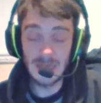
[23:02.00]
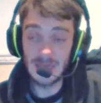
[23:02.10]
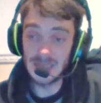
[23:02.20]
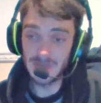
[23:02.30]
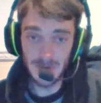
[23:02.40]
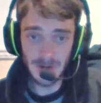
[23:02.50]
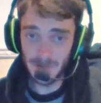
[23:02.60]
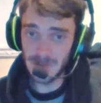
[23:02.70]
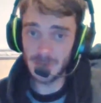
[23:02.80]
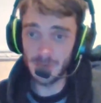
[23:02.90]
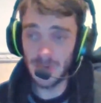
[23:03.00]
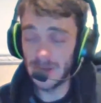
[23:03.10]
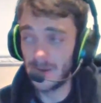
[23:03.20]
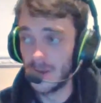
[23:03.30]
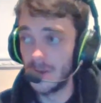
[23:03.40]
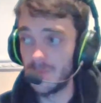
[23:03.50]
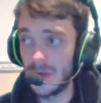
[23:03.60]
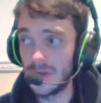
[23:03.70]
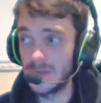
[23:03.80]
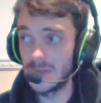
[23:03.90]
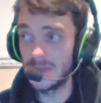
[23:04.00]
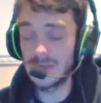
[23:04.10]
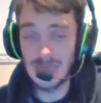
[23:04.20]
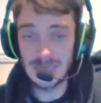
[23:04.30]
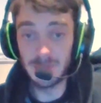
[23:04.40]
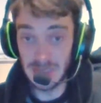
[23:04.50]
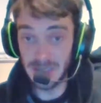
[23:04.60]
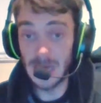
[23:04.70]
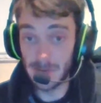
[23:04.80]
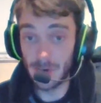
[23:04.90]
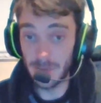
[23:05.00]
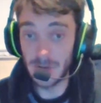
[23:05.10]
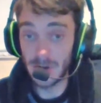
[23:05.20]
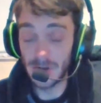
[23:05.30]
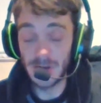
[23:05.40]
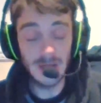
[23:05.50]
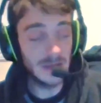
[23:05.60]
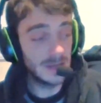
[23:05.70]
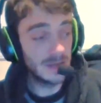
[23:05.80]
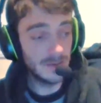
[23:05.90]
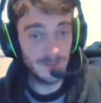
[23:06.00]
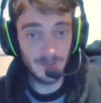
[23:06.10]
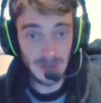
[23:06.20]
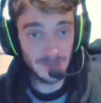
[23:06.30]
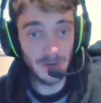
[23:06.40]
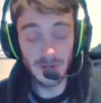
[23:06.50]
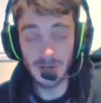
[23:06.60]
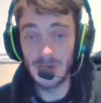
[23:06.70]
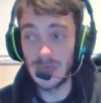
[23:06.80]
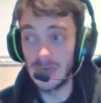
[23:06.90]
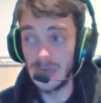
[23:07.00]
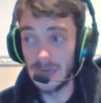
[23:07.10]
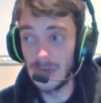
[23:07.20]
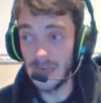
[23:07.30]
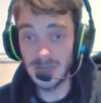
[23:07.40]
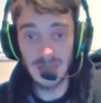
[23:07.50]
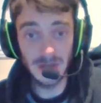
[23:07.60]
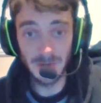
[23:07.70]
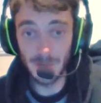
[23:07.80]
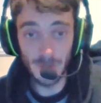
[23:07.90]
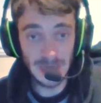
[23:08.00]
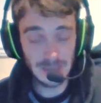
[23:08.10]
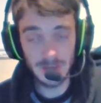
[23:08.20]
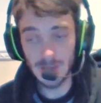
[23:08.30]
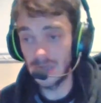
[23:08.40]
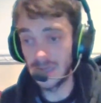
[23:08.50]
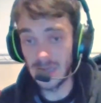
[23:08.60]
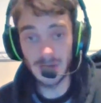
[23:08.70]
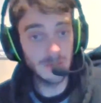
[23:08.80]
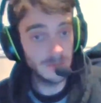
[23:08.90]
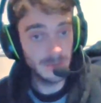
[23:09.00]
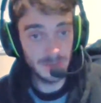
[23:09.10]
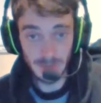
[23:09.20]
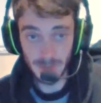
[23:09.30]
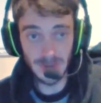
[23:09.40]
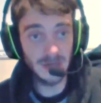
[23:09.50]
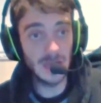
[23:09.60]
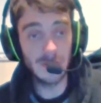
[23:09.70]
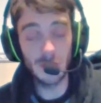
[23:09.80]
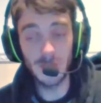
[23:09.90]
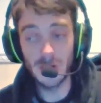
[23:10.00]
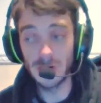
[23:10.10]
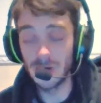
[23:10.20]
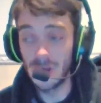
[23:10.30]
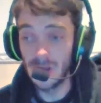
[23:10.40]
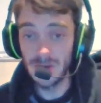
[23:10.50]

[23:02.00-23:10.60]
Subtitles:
He's a very physical player, but that is a big name in rugby union. Ben Foden, ex-England fullback, again, big name in rugby union.